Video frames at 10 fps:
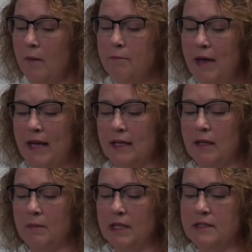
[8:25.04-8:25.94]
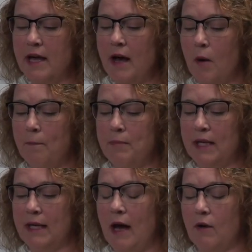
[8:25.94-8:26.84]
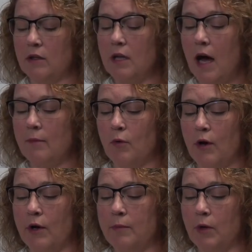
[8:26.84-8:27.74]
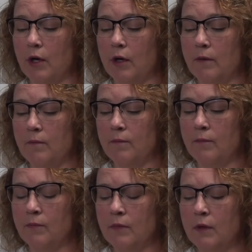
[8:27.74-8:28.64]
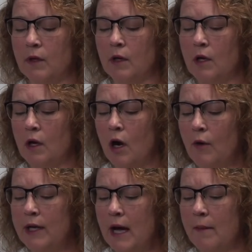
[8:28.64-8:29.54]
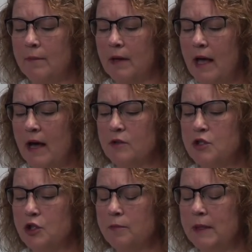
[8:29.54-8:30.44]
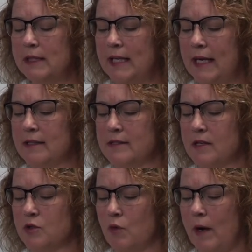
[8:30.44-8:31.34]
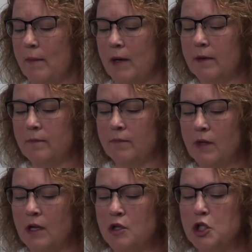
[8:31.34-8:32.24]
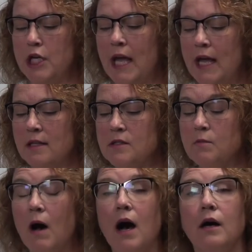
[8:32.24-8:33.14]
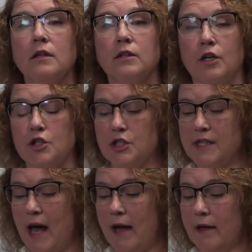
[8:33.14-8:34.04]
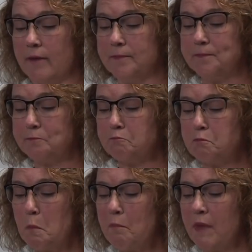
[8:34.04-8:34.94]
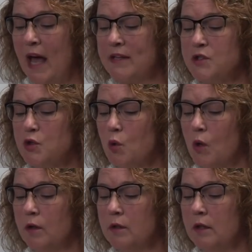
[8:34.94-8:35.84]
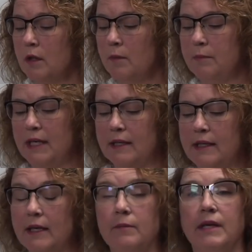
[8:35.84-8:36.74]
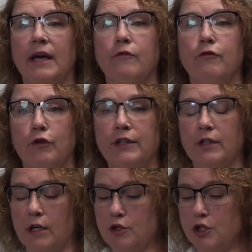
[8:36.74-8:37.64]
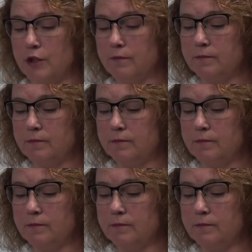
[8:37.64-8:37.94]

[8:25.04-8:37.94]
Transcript: Begging me to help pick out a library book. Hurry up, else you'll be late, says Grandma. She hands Ma a lunch sack. At school, me and Kim get free lunch.